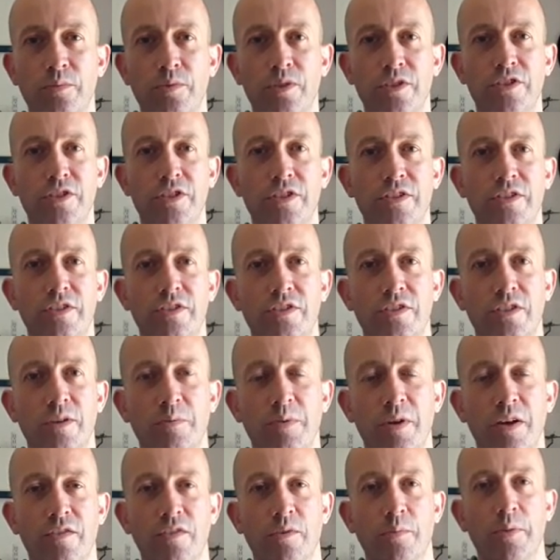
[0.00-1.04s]
which is a
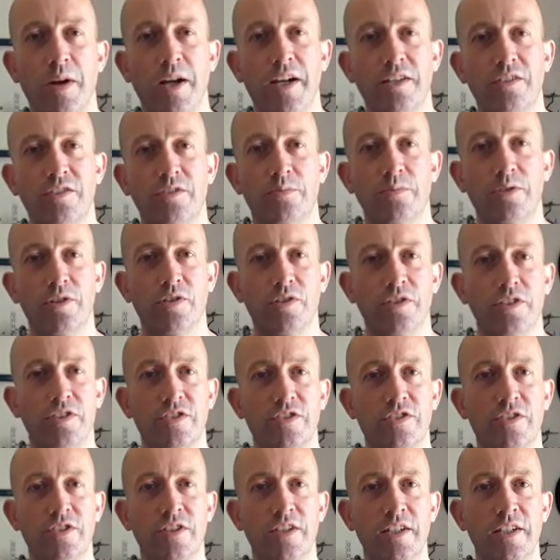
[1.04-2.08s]
bit of a pain, to be
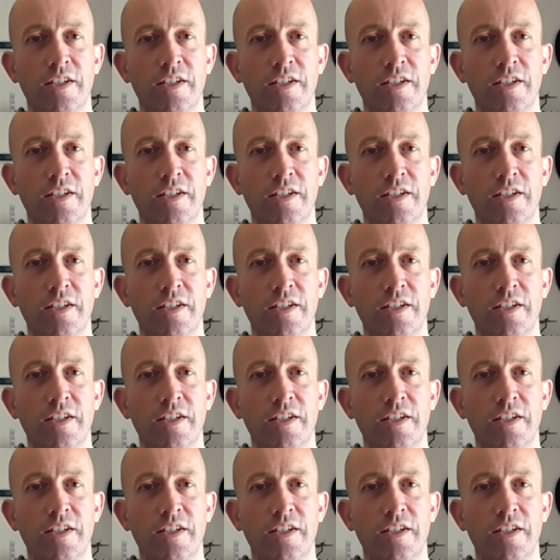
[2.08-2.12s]
honest.